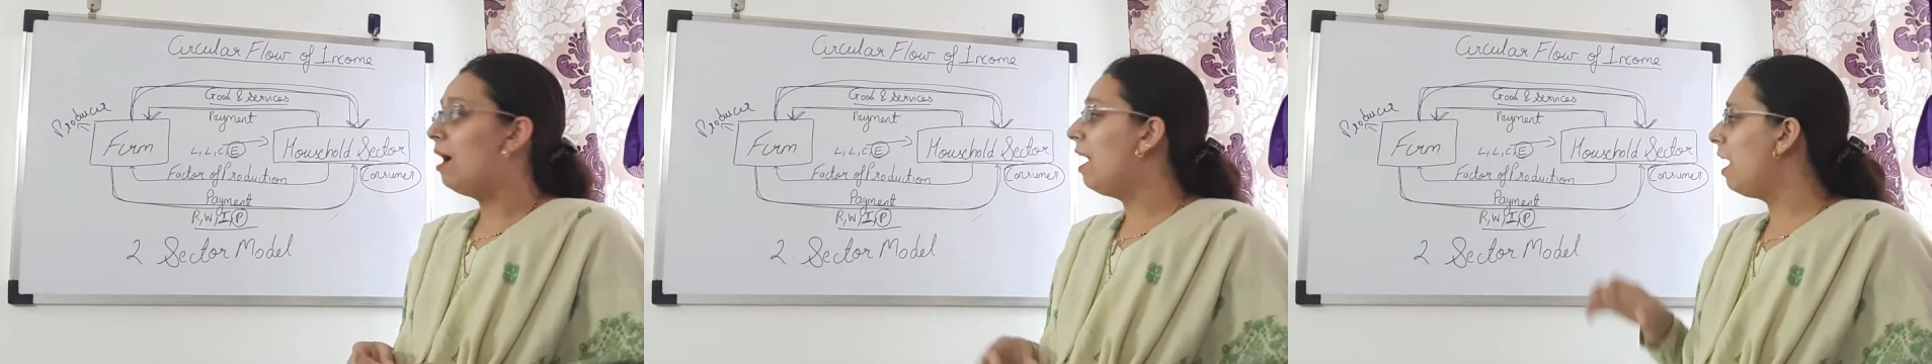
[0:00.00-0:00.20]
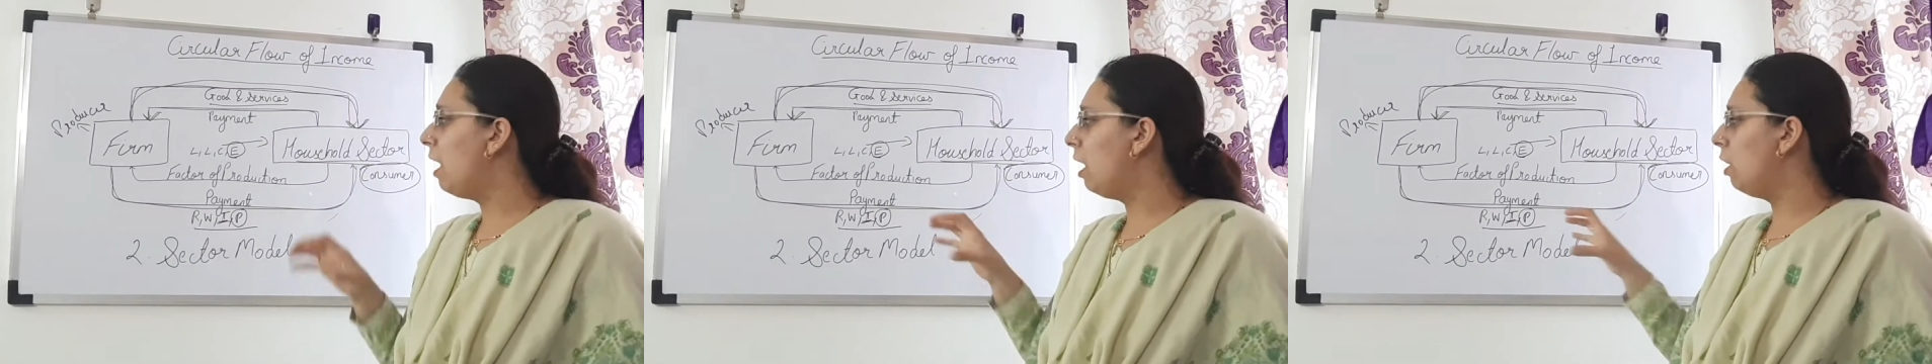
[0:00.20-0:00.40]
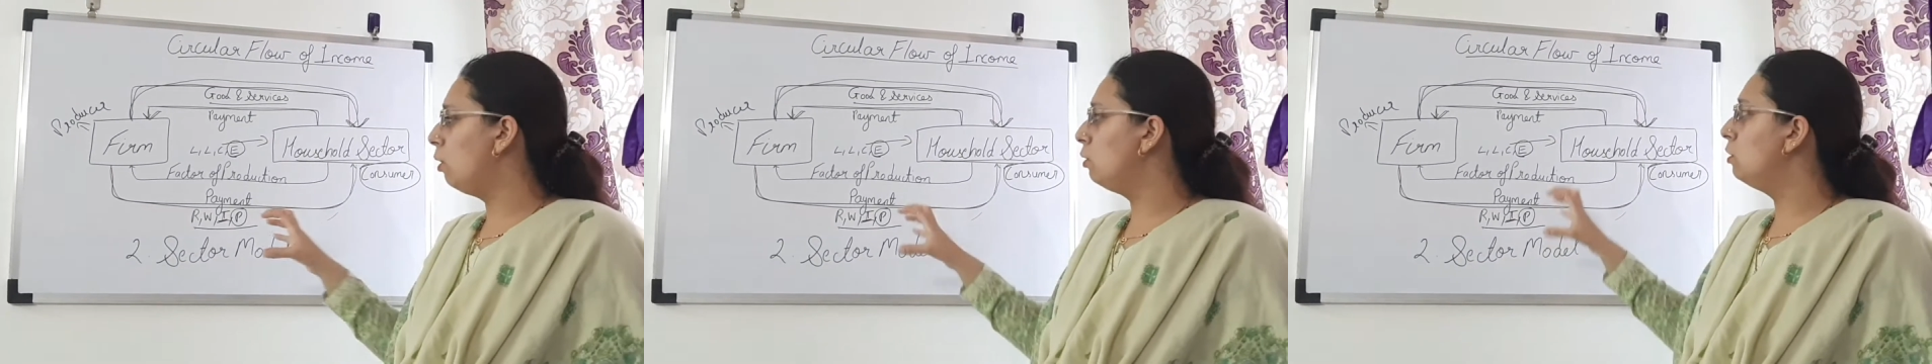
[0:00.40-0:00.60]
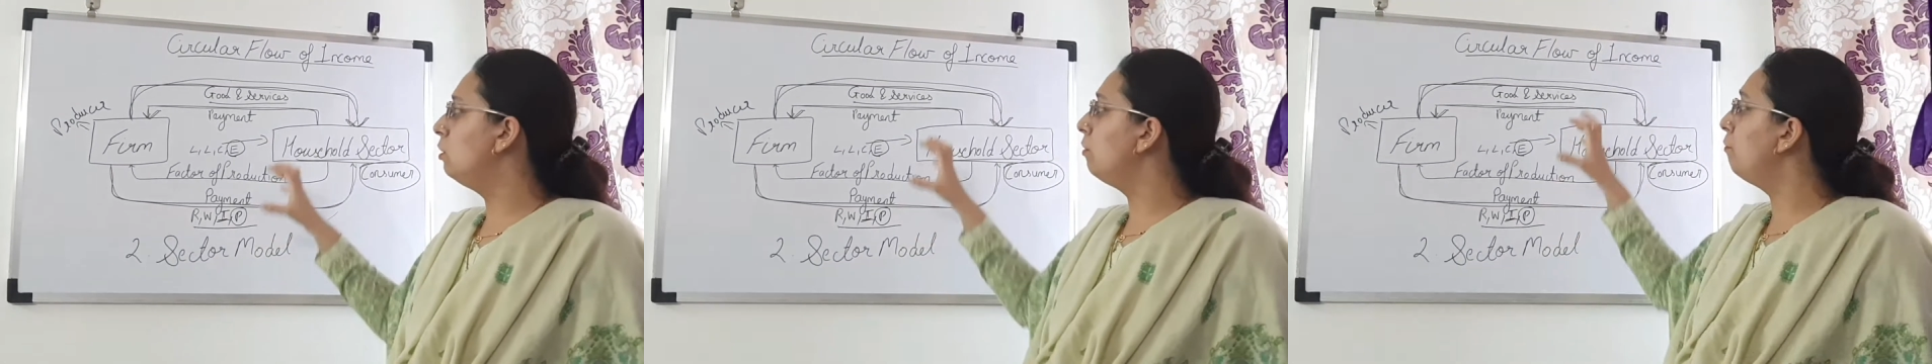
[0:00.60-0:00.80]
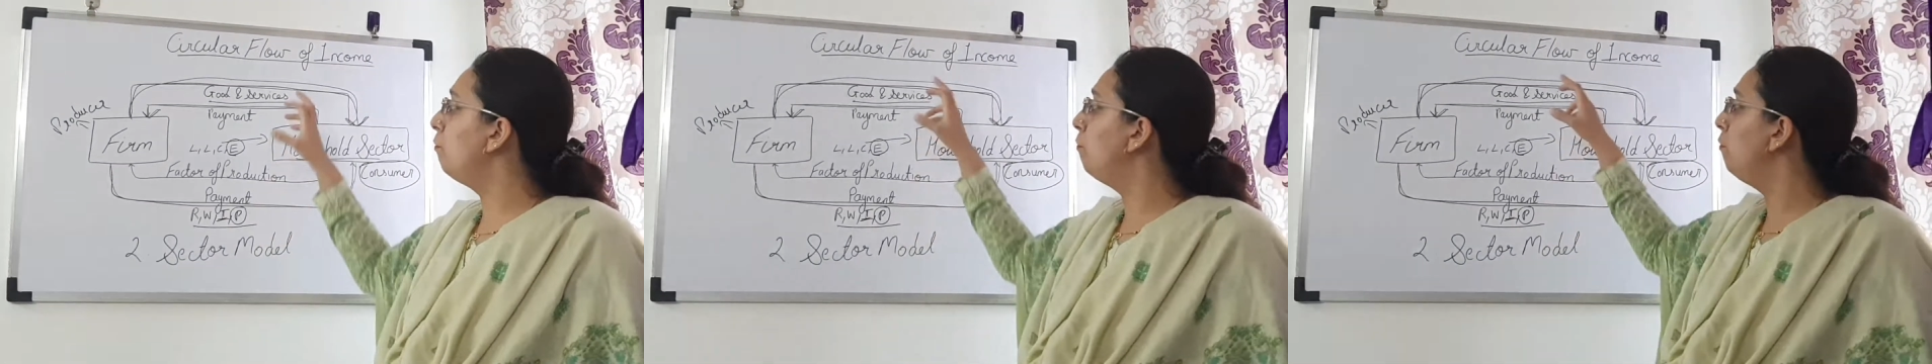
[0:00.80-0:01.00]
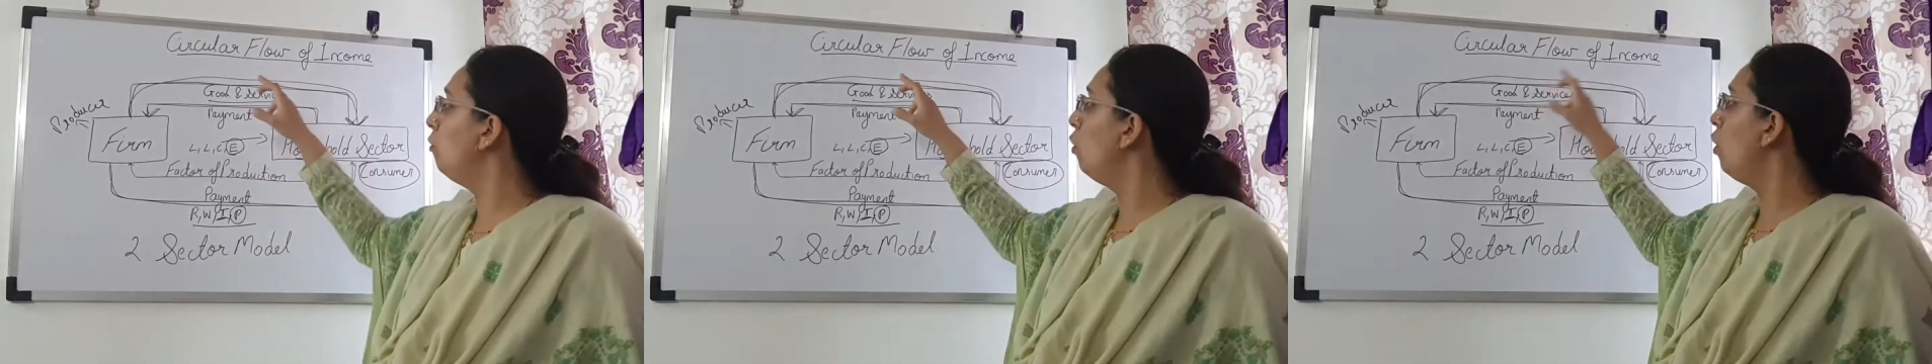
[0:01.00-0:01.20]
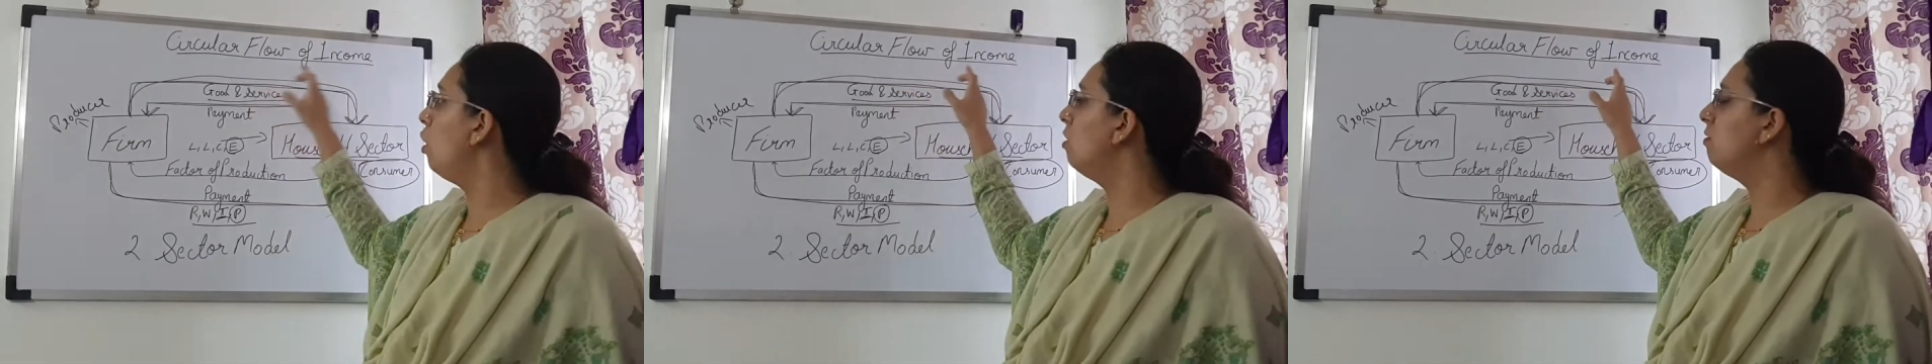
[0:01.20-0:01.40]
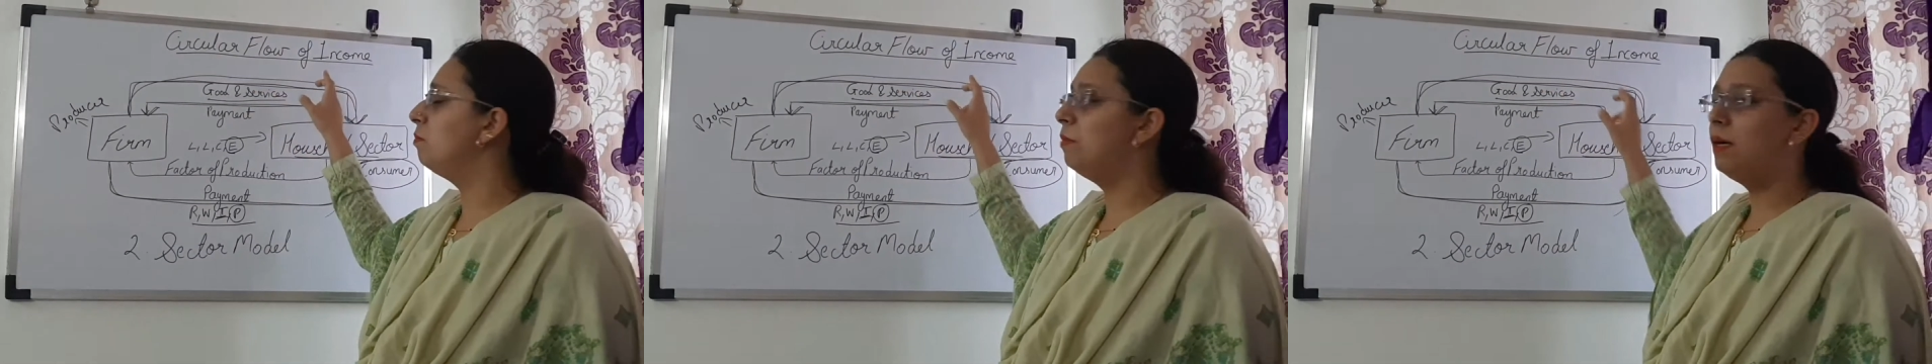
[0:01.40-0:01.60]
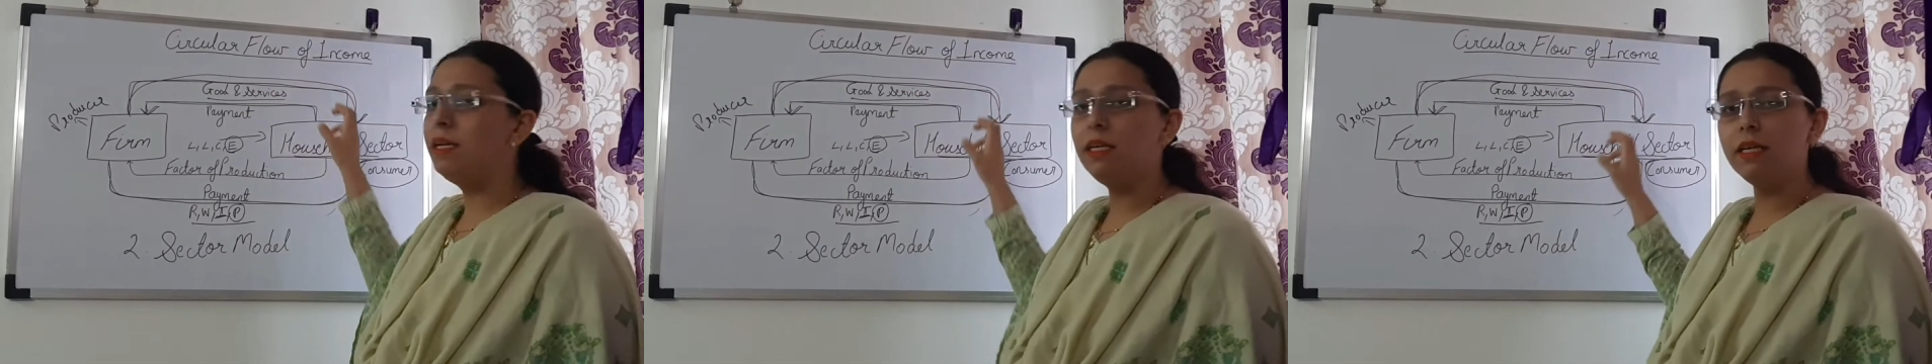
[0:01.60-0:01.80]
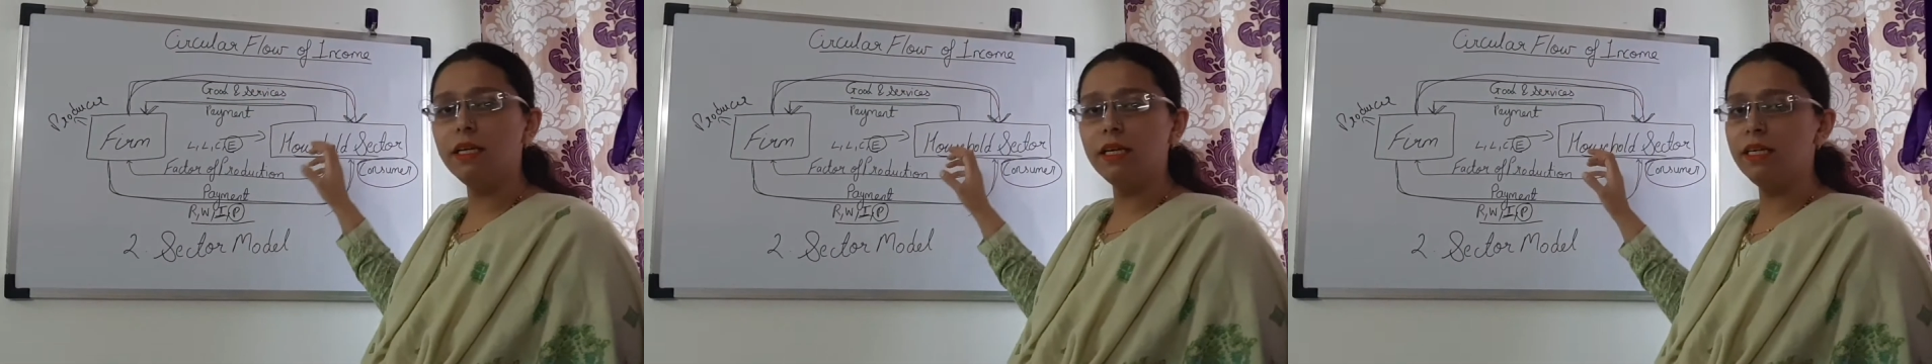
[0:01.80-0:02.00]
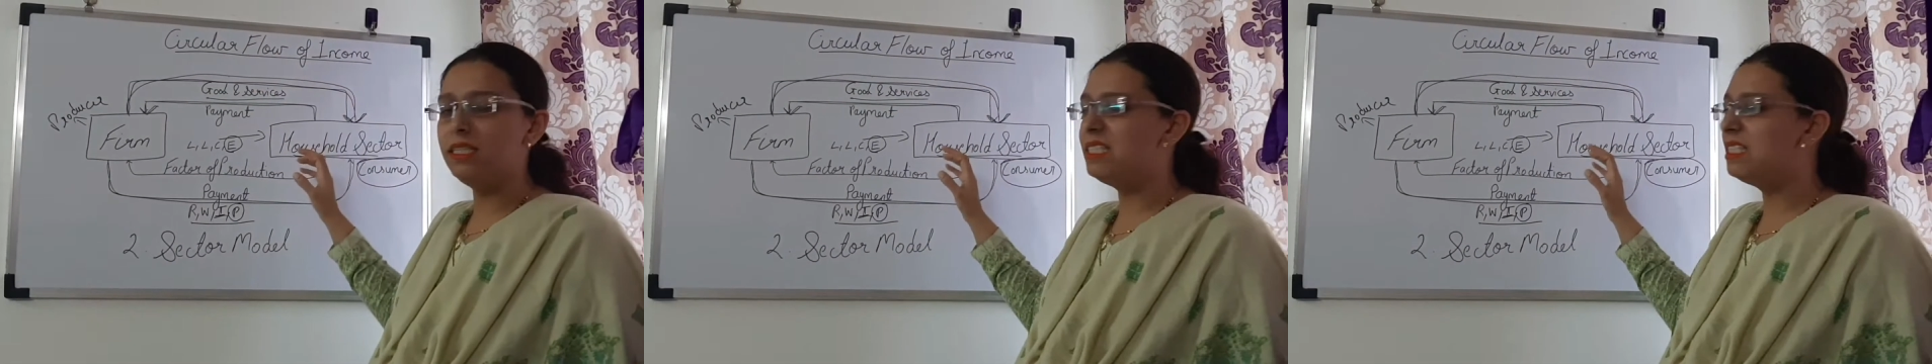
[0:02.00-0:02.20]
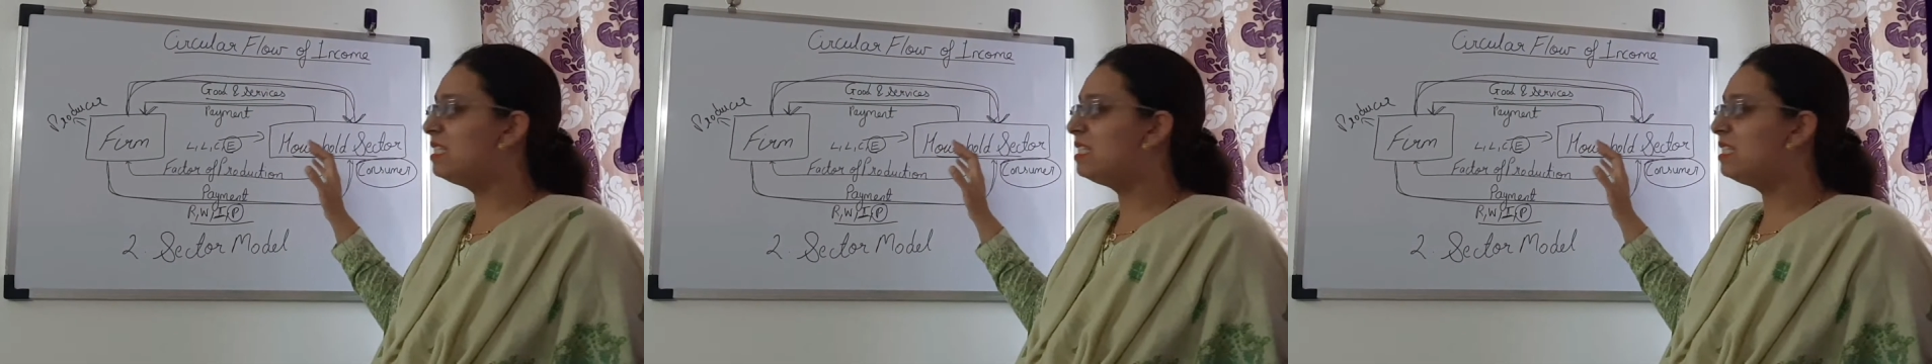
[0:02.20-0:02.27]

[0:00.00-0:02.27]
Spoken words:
how the flow of money is